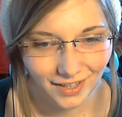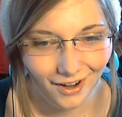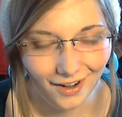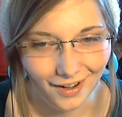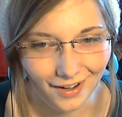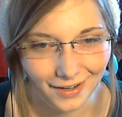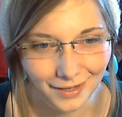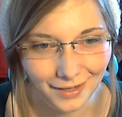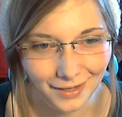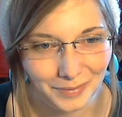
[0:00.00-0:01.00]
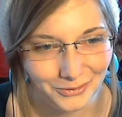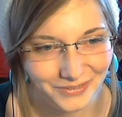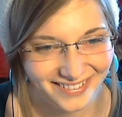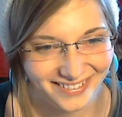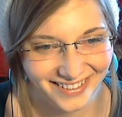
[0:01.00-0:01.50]
about
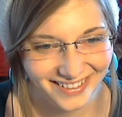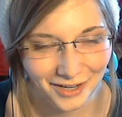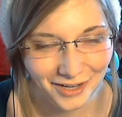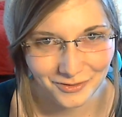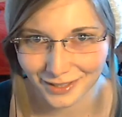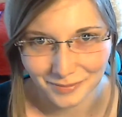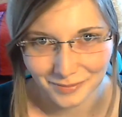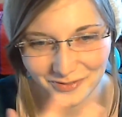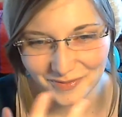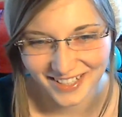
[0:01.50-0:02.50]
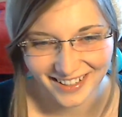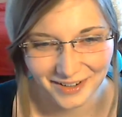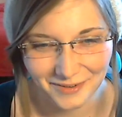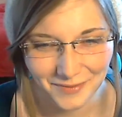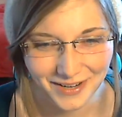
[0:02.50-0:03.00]
every little movement that
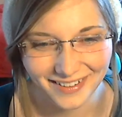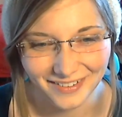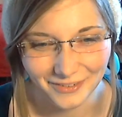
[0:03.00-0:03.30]
I make